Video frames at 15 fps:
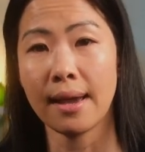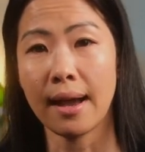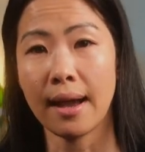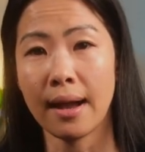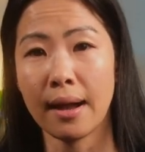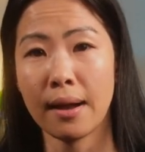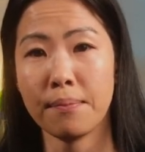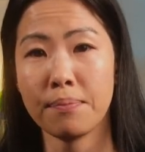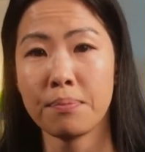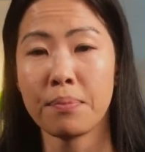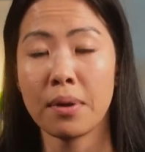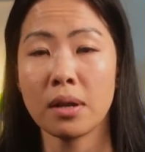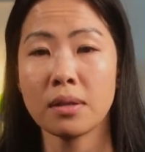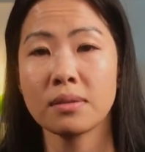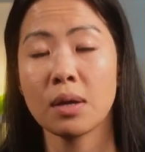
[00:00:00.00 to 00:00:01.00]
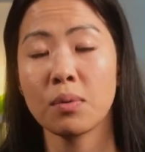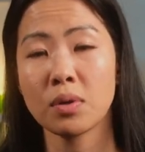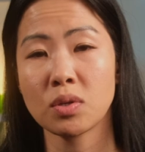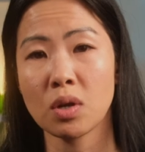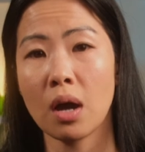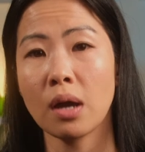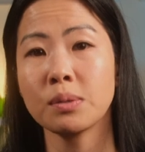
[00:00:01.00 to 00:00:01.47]
But there were
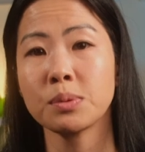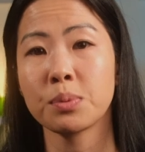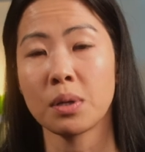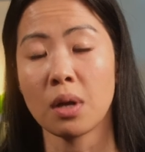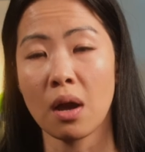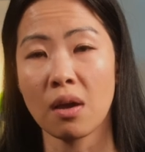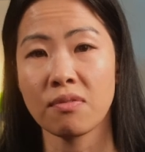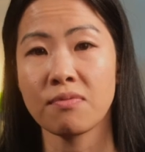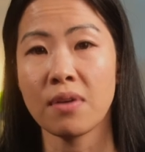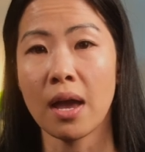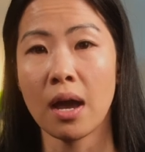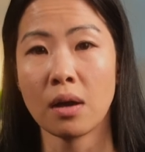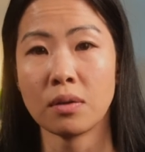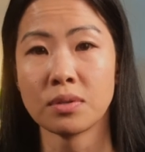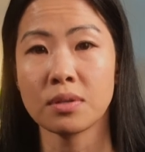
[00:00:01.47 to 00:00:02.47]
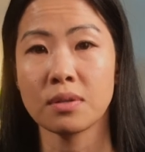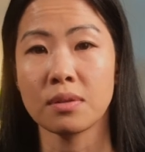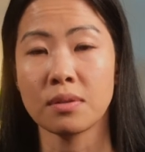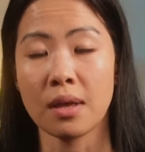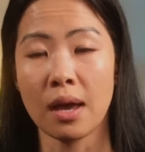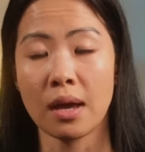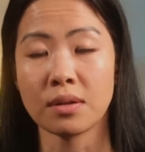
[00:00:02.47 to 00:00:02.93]
times when I found
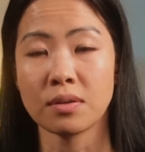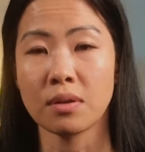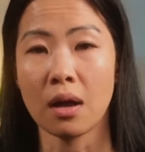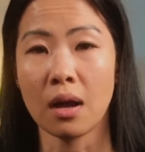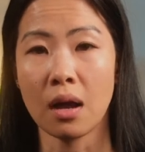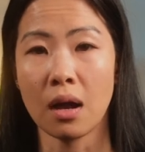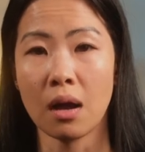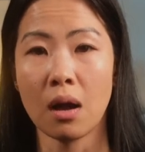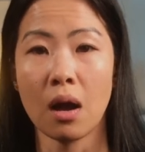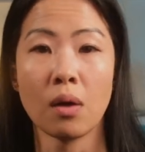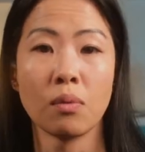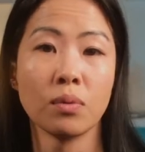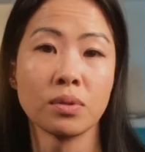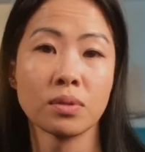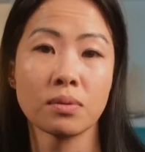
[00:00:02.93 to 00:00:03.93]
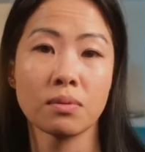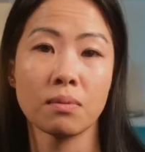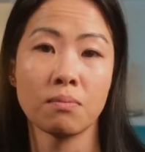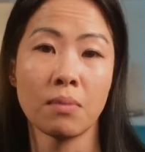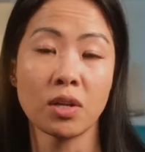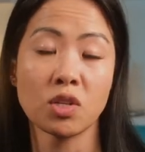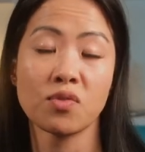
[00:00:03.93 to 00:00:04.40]
that I was
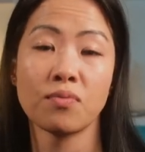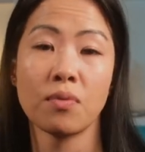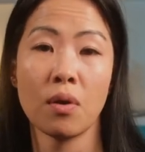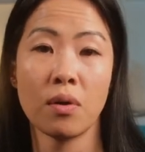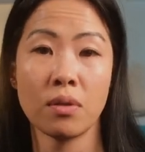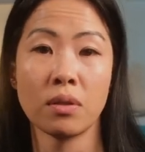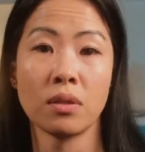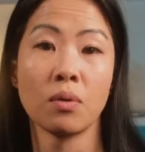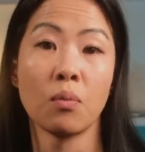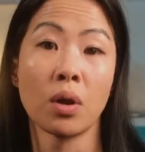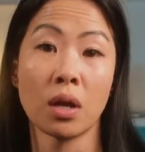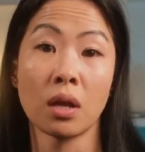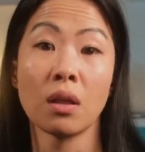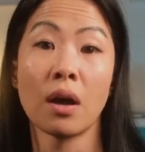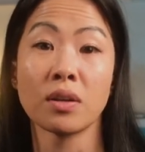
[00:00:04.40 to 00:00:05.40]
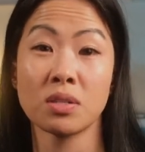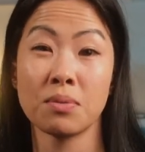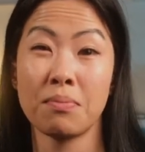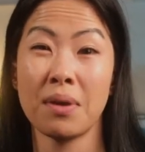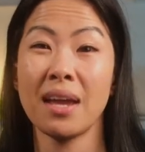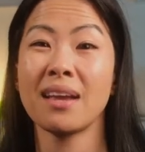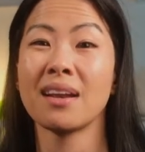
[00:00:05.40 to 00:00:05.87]
much further than what I'd like to
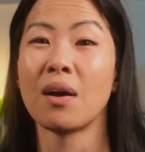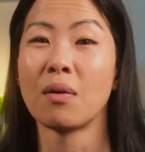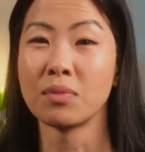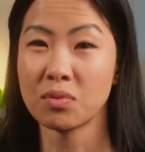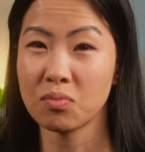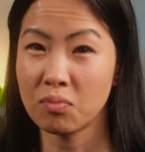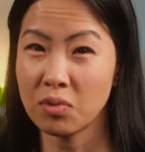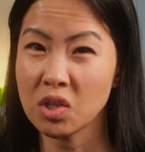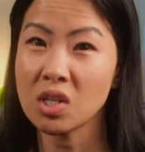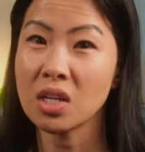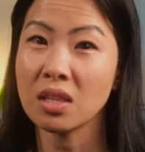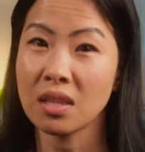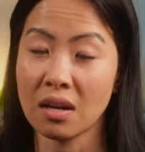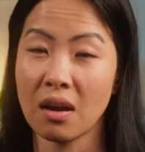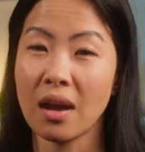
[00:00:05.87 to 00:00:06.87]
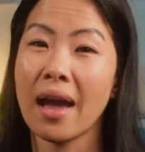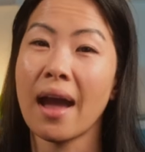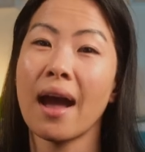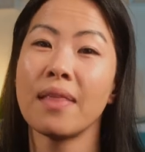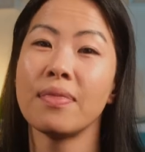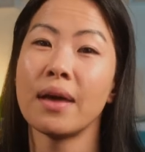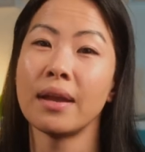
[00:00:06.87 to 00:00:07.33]
be, and I was wishing that I
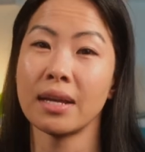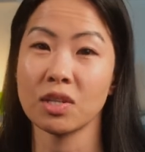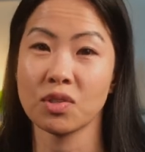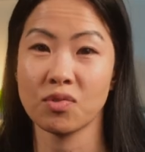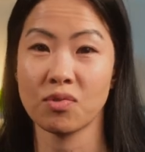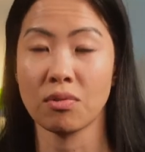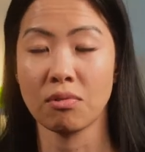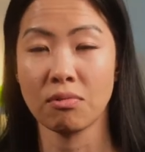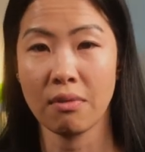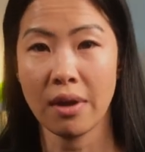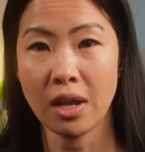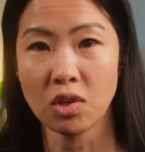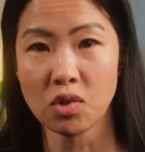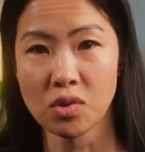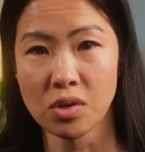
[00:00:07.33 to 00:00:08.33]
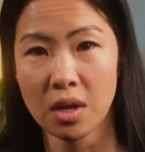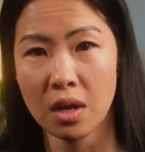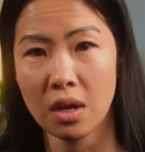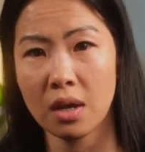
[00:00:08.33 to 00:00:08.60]
had that extra reach.